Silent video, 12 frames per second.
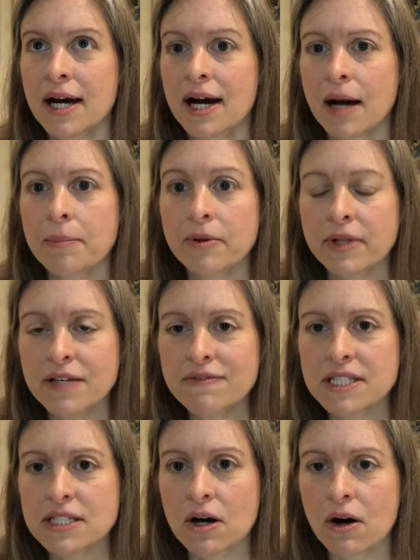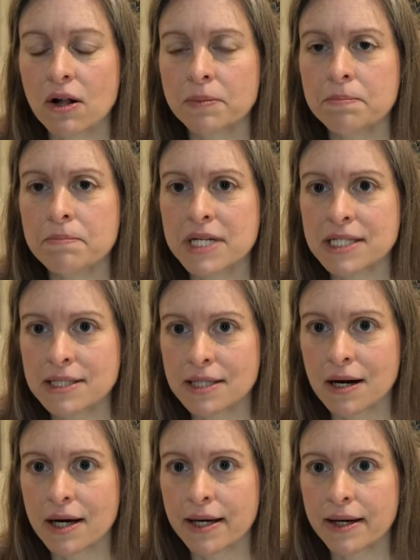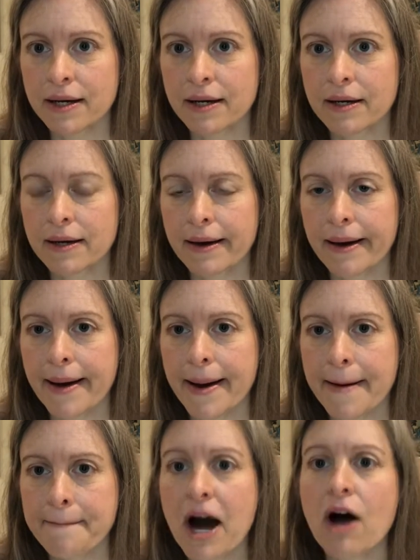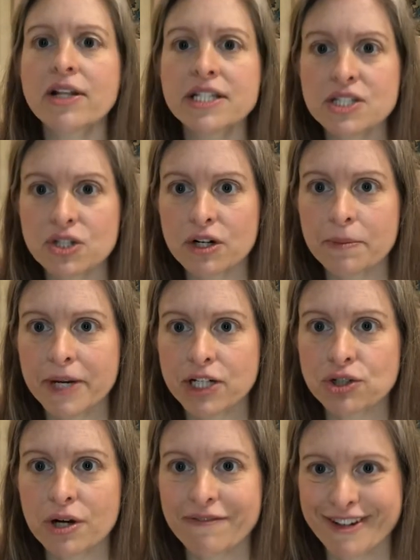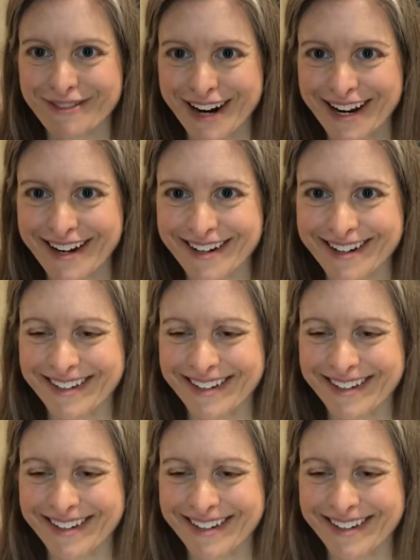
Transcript: I believe it's called Madonna. I'll insert a picture of it right here.